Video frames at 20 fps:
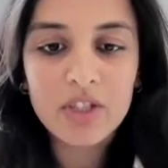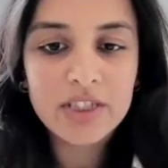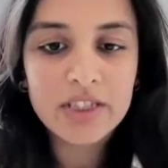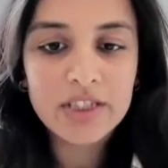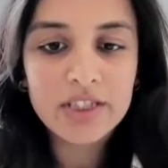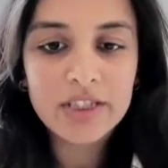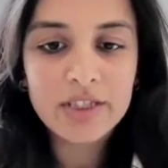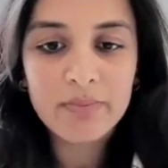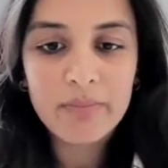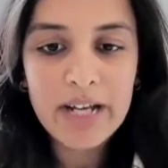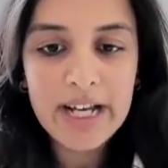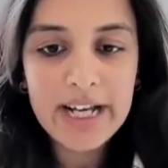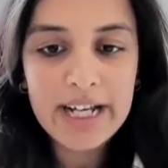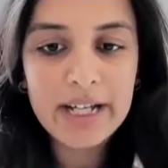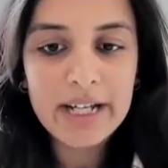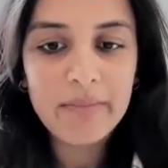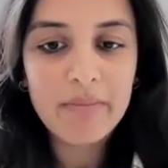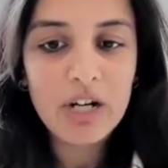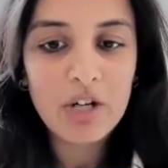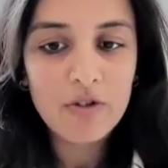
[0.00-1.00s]
First is
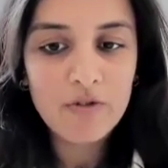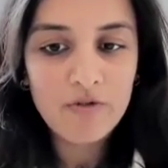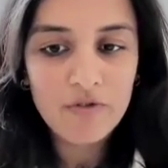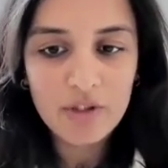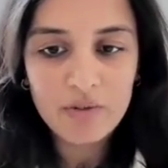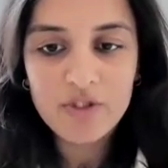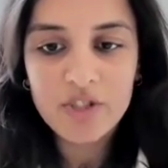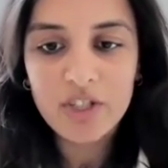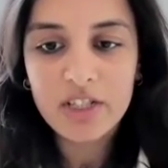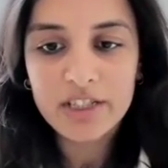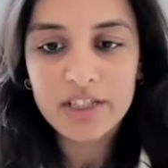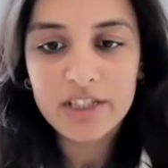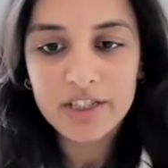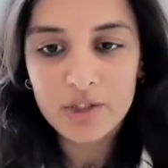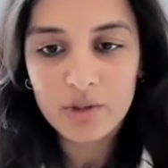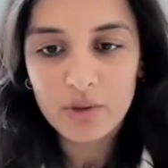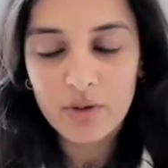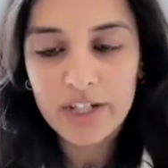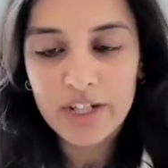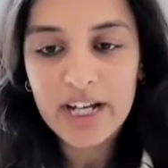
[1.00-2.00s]
mainly about functional
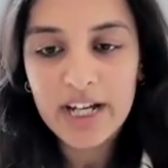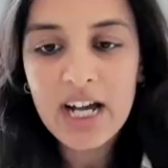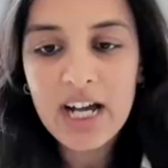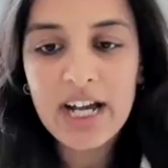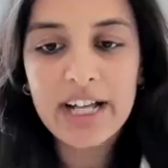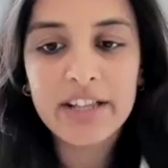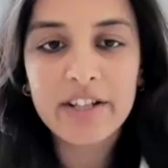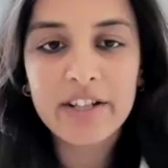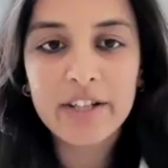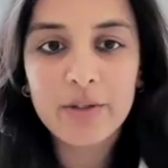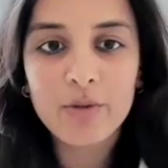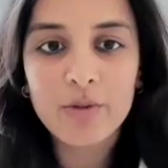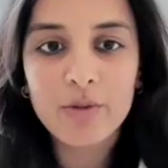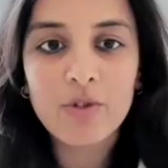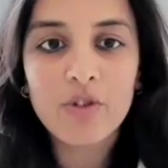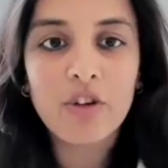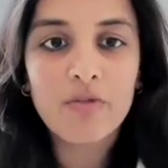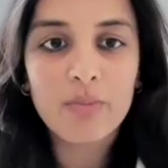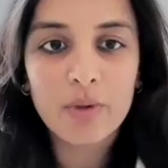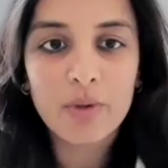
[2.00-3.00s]
dystonia and the
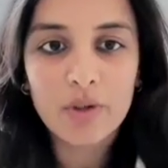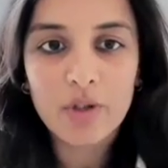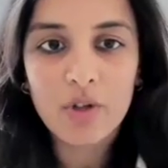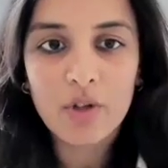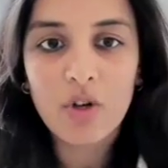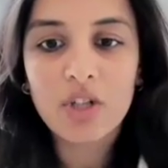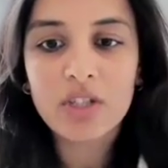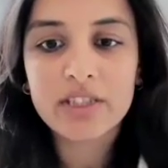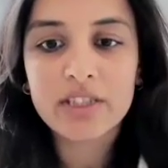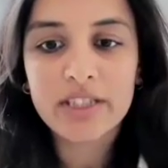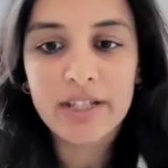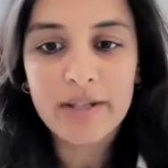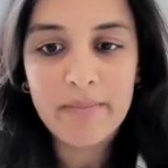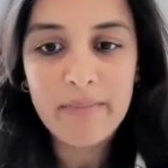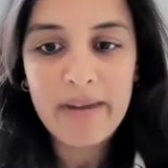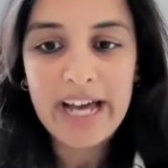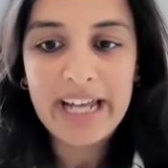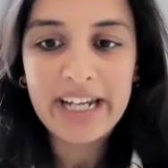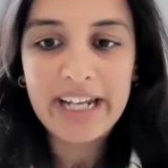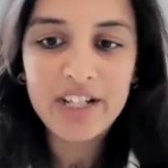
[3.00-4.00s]
use of Botox
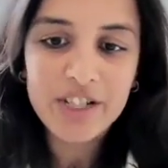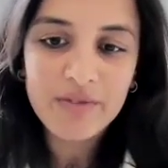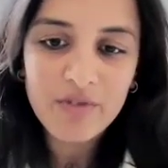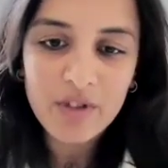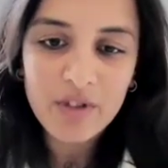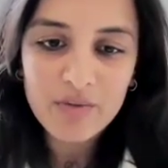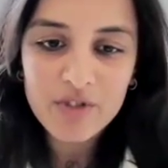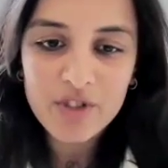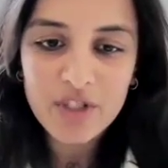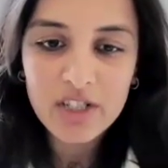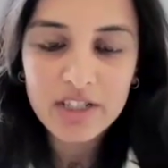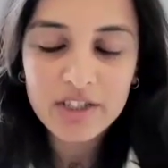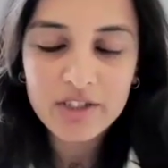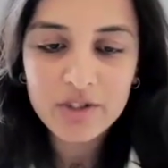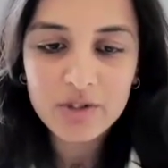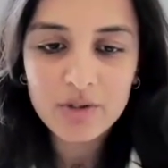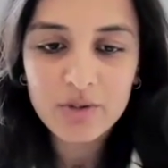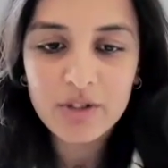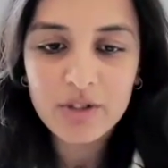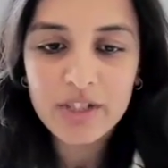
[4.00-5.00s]
in managing functional
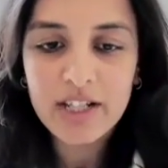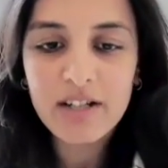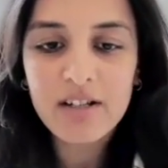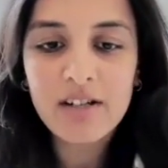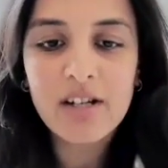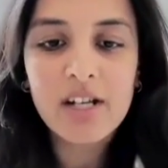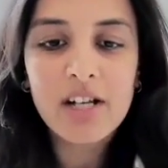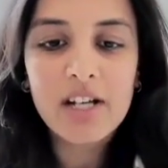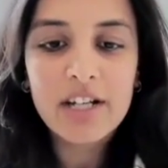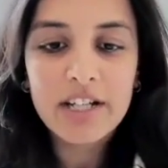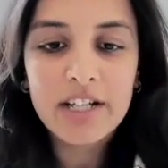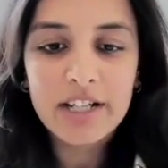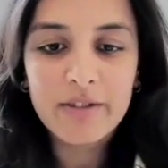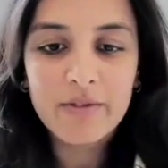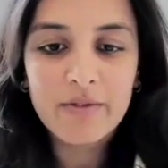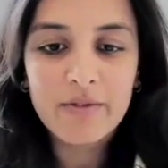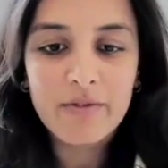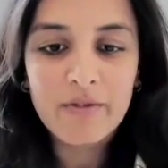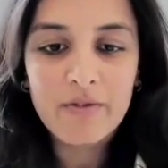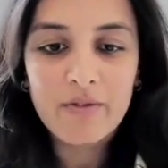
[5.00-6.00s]
dystonia,
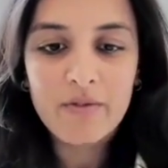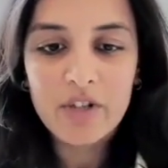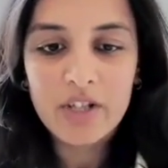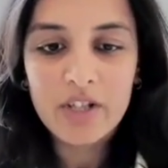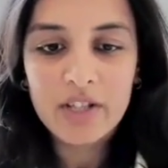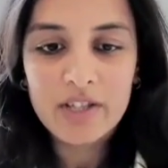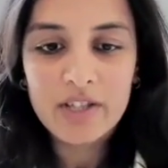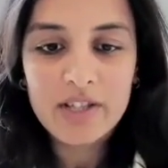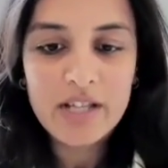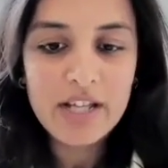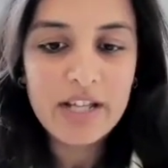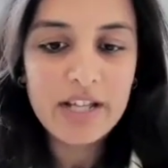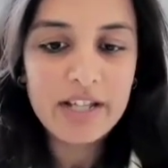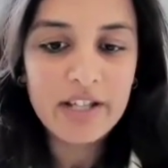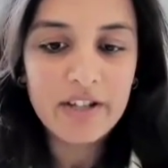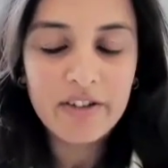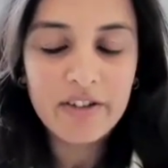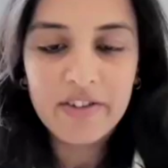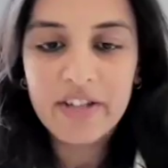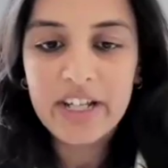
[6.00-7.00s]
if
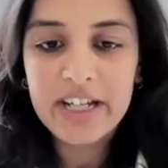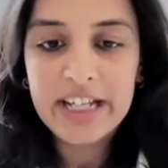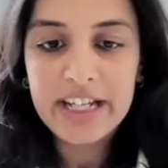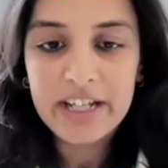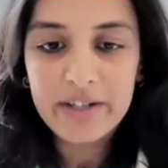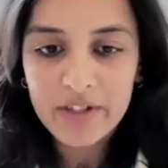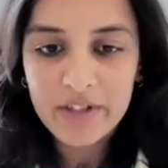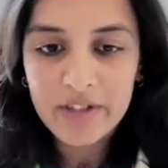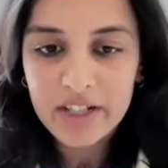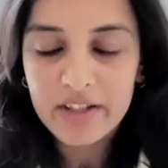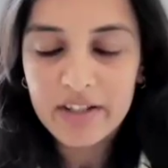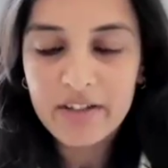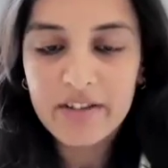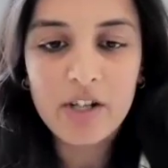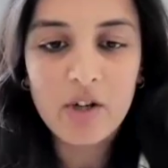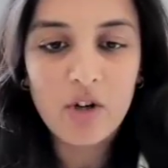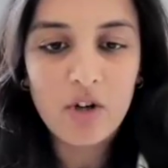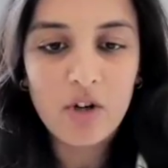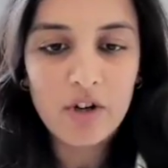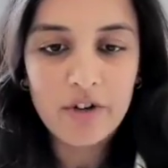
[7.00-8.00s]
there is any
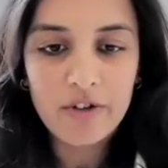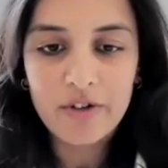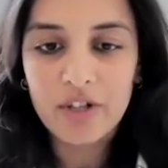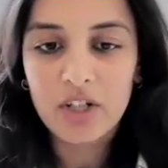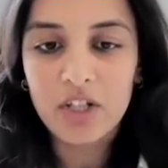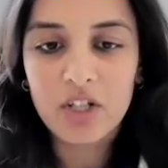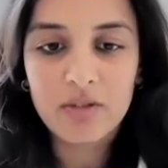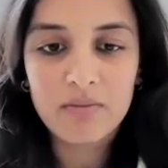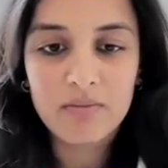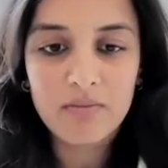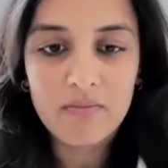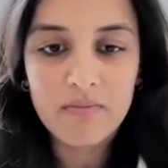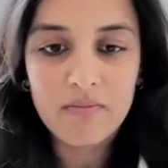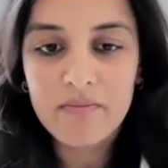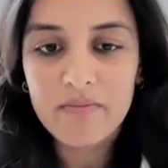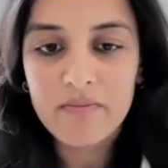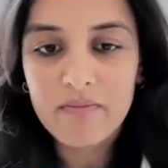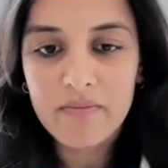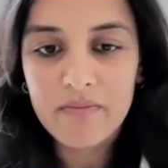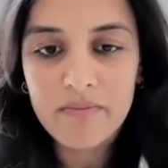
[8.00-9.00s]
efficacy or
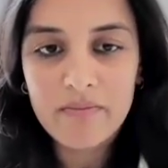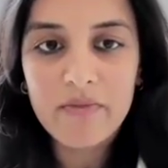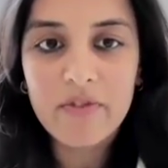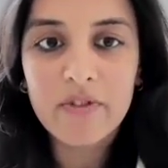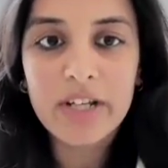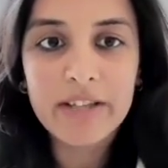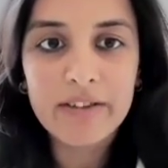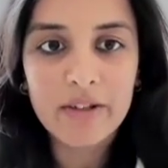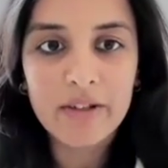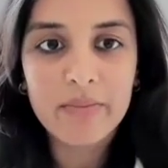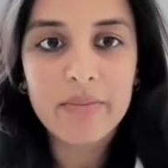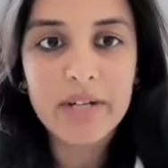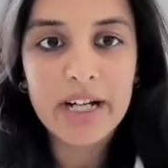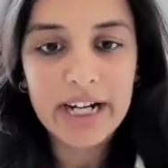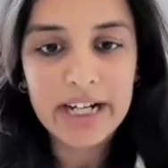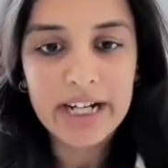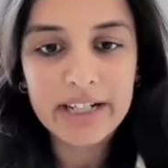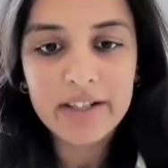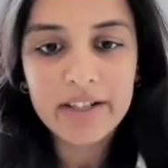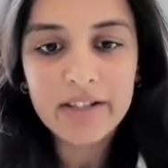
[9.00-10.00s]
reason
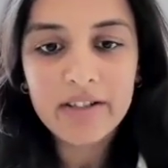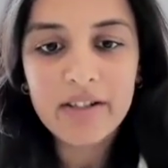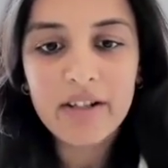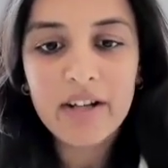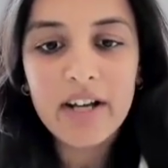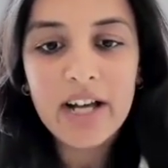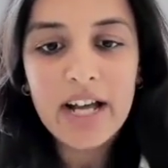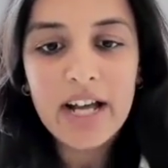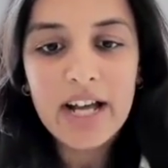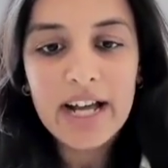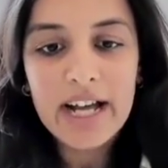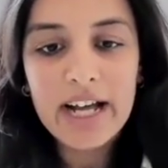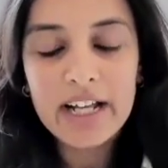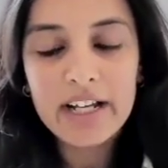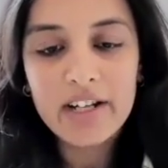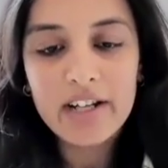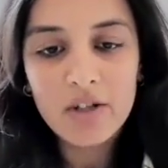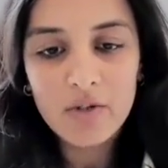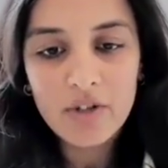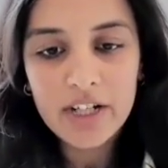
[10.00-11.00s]
behind it,
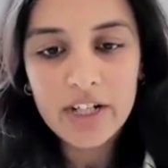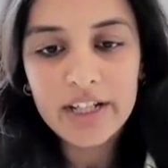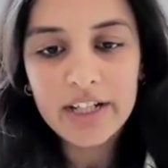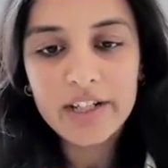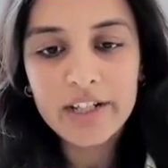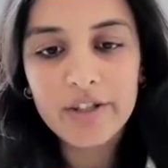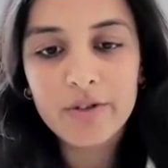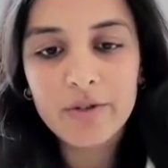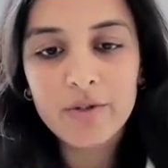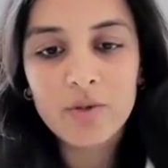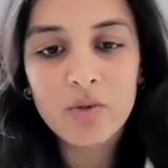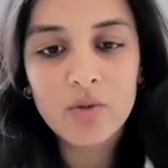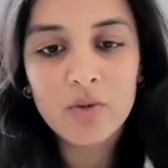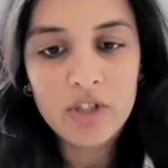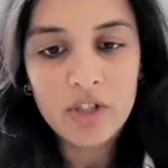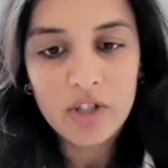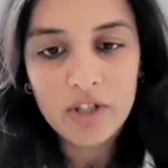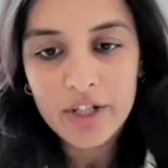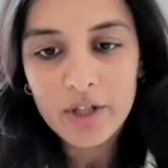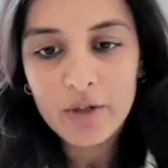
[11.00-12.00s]
and looking into
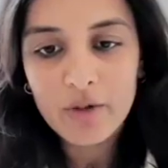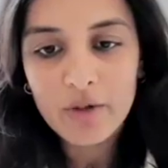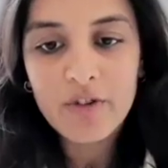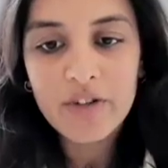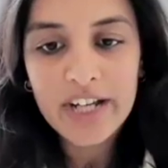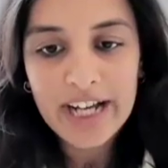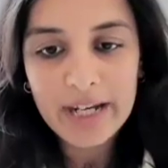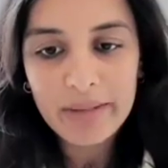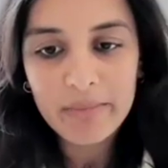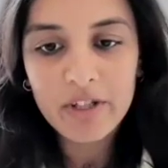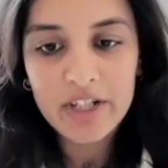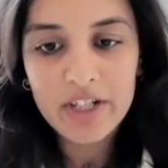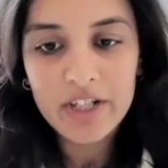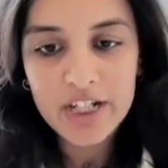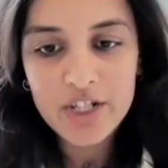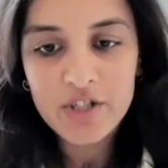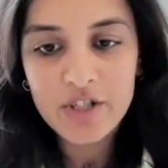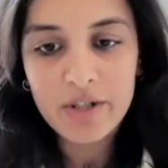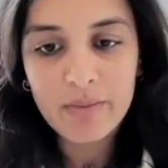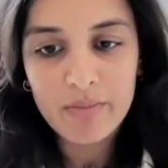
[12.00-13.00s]
the
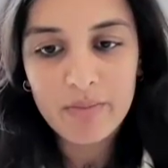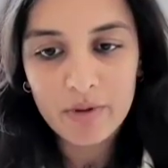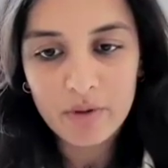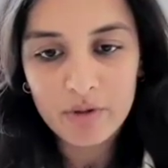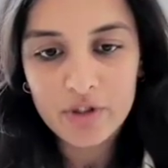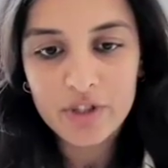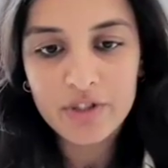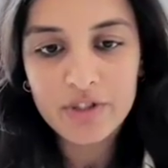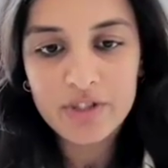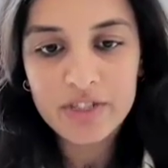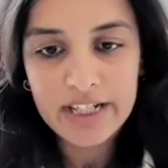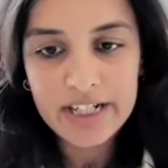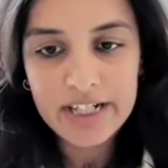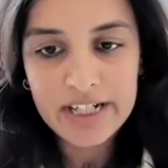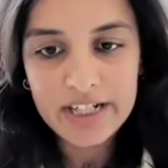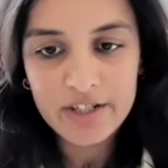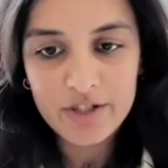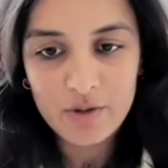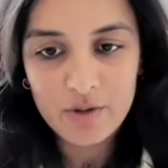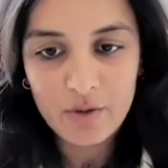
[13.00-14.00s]
neurorehabilitation approaches
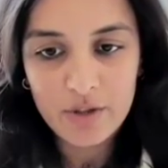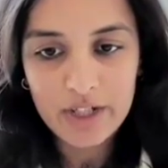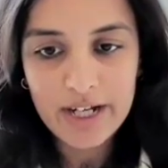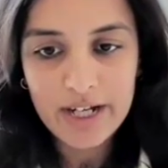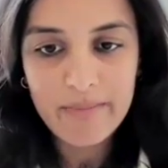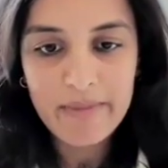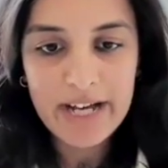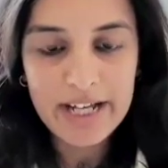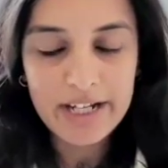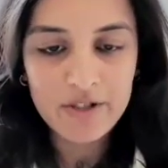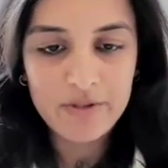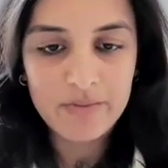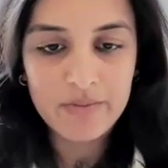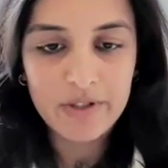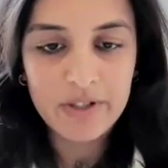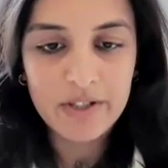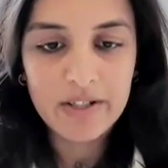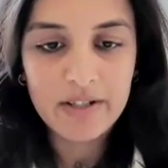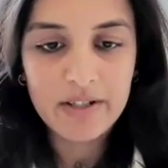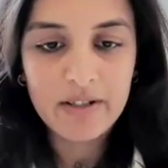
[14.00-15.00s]
in dystonia
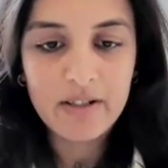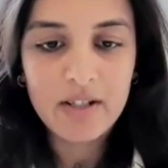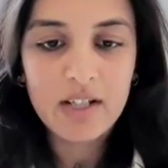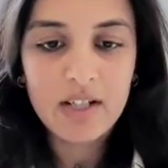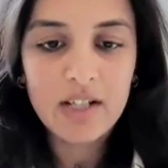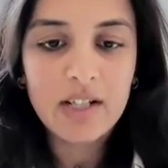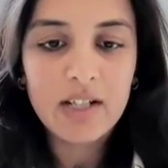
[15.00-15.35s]
management.